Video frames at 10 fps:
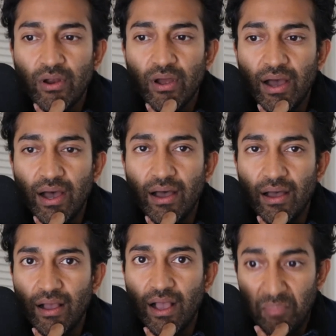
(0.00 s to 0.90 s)
uh,
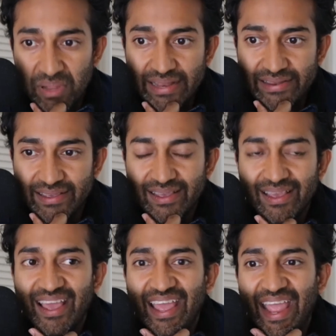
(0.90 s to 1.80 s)
complete.
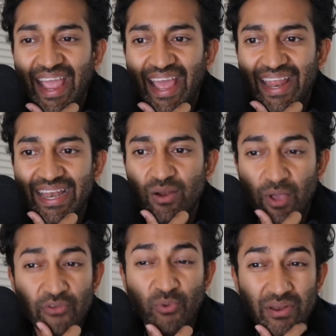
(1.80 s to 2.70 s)
And we
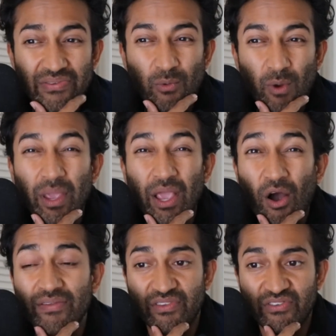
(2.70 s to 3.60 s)
also want to see where we are
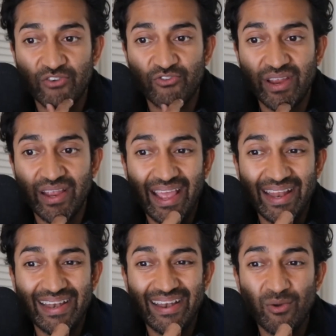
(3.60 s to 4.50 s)
in this country.
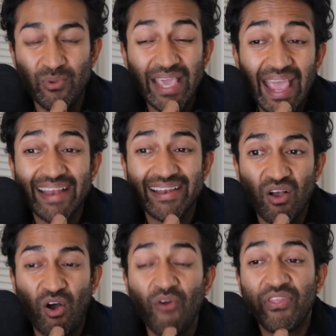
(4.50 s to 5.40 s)
And we can't
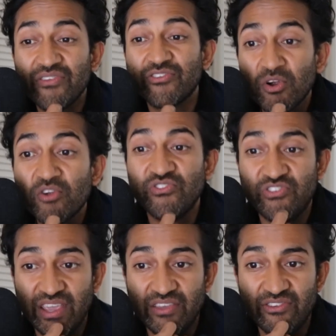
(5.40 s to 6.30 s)
call things
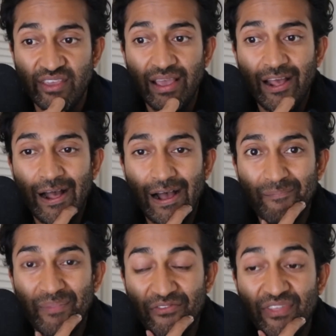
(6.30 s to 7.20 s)
emergencies um,
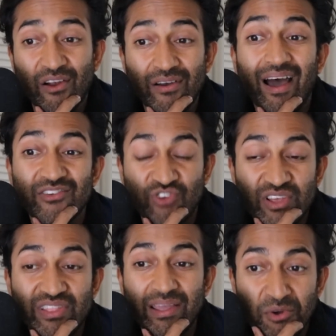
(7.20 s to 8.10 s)
if they are not
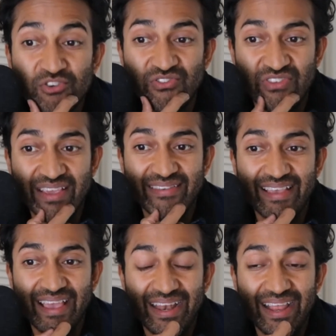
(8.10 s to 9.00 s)
strictly emergencies,
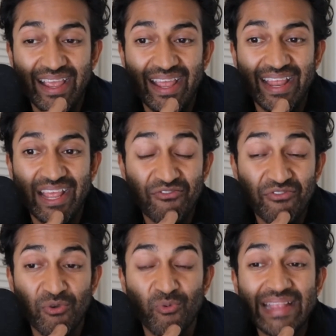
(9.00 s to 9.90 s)
and and if
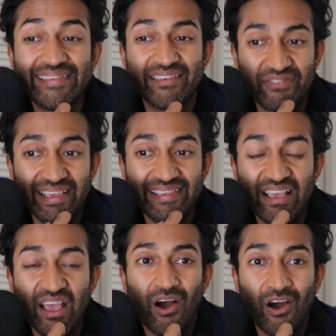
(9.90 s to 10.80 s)
the rates of this
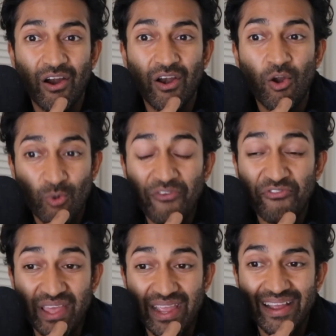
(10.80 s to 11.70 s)
are
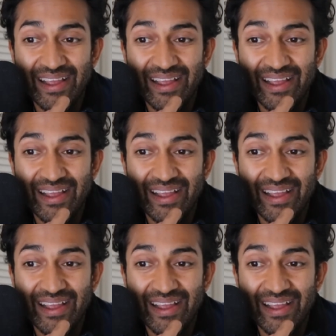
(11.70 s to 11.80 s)
roughly